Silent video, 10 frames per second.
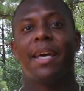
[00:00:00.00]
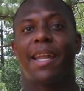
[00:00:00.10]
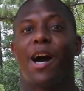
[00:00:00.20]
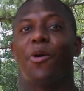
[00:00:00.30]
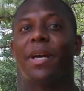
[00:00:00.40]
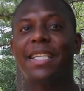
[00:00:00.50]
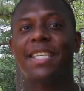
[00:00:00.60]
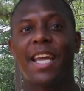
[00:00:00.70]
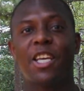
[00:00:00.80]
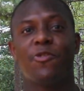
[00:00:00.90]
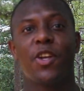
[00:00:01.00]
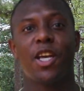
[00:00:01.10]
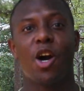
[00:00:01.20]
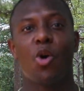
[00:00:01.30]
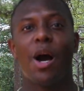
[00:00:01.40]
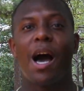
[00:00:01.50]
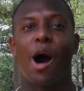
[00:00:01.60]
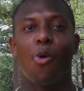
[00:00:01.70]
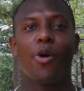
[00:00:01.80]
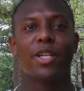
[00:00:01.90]
Now, in today's video,
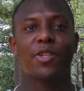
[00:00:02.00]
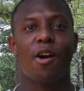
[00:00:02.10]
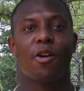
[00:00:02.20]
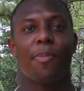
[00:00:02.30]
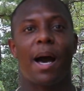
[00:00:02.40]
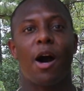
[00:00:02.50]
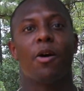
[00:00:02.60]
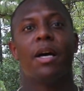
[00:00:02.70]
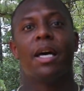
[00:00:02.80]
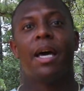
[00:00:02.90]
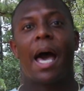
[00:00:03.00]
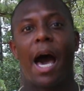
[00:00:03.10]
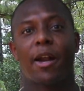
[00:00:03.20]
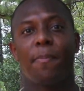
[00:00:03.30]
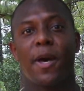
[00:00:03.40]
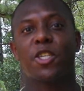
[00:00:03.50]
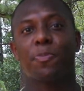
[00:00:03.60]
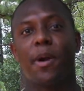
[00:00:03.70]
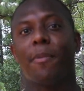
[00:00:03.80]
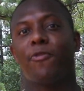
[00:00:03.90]
I want to talk about how to
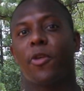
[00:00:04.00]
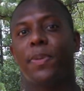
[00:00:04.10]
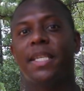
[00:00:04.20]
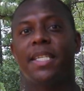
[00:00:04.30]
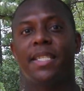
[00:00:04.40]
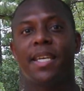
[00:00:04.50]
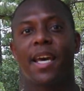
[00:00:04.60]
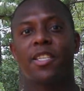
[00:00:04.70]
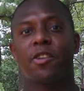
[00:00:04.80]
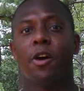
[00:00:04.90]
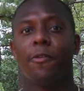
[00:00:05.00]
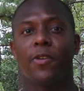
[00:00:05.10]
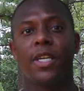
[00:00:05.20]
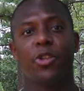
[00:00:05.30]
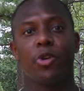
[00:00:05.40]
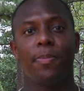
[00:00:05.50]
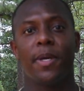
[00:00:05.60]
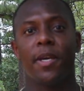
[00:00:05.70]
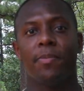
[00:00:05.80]
best prep for the PT test for E3B.